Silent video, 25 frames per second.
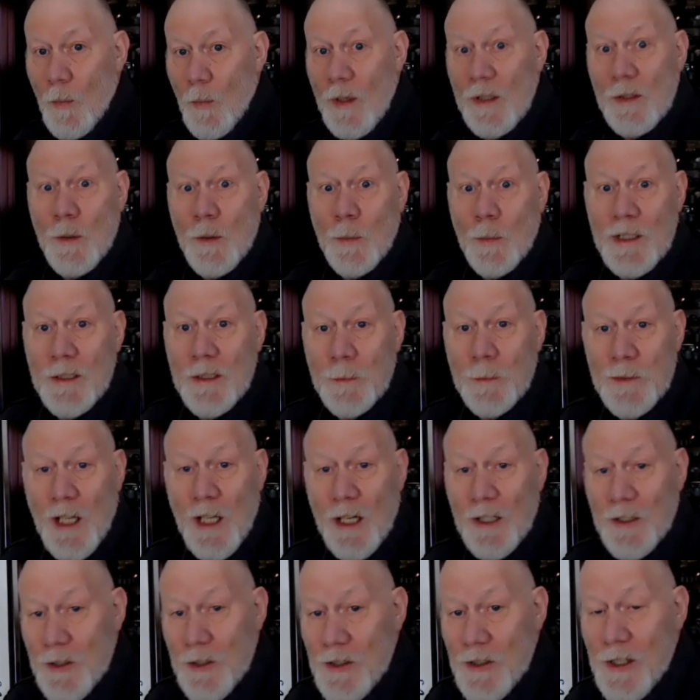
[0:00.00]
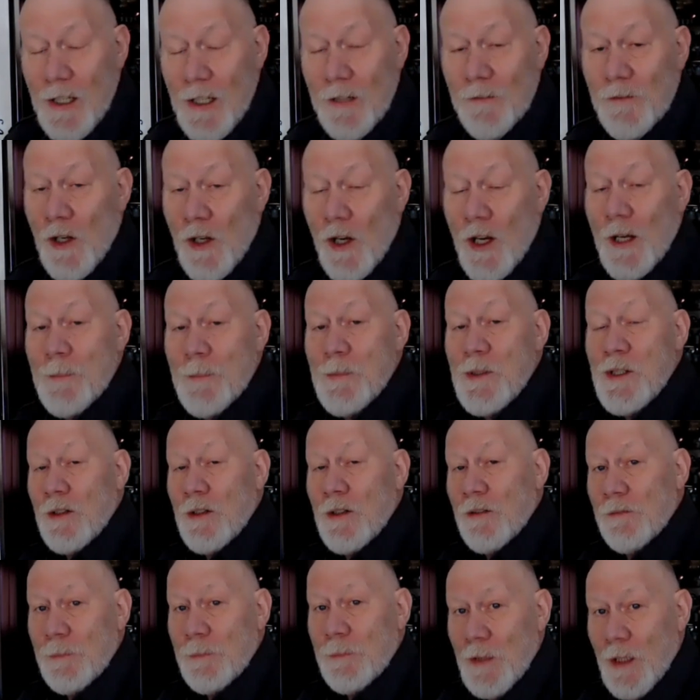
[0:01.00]
Welcome, welcome, Dr. Stephen Hobbs
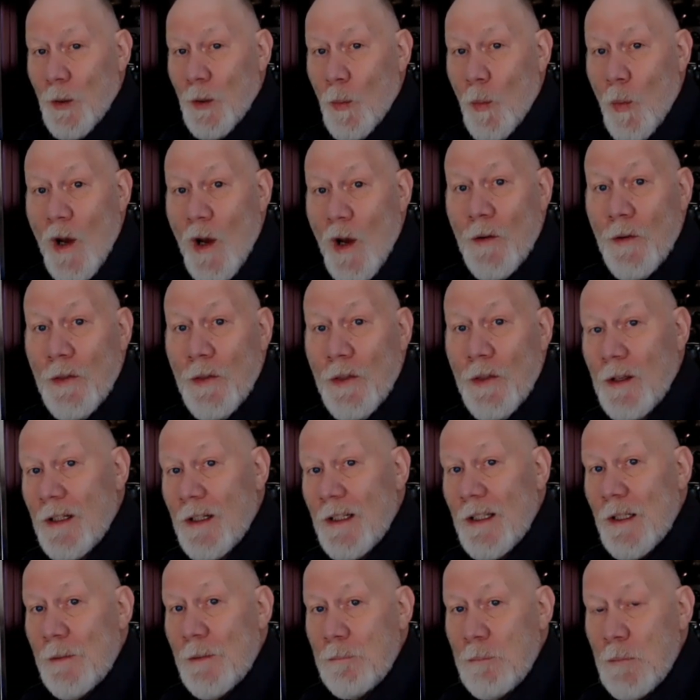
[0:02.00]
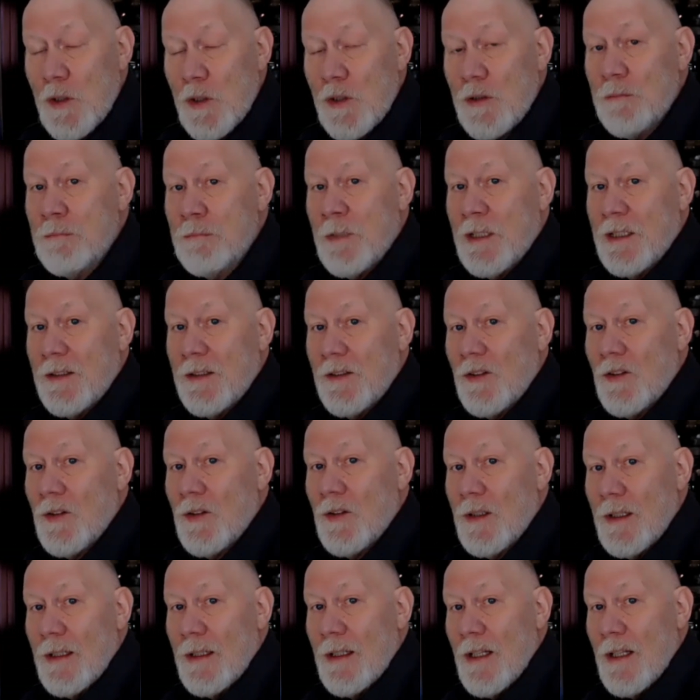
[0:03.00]
here from the Wellth Movement,